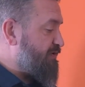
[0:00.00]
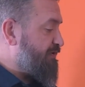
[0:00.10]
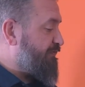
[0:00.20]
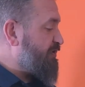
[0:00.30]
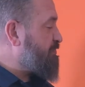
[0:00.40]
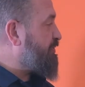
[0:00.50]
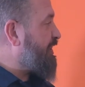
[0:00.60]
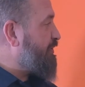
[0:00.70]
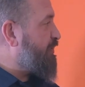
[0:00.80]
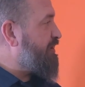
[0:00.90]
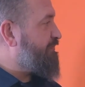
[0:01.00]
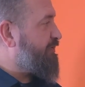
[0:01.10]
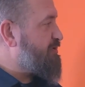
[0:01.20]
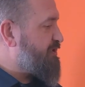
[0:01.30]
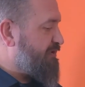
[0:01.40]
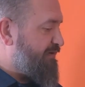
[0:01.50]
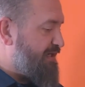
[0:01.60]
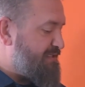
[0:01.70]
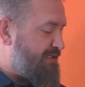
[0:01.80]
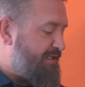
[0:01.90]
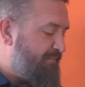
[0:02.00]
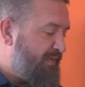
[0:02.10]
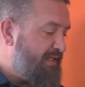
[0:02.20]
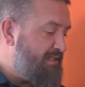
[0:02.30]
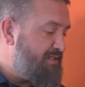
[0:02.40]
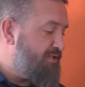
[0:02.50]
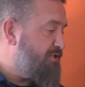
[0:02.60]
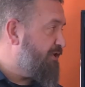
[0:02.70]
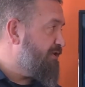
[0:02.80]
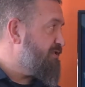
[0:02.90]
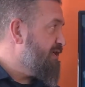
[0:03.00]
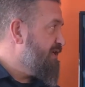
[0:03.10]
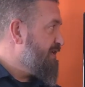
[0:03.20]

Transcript: or the first priority for our generosity, is the church.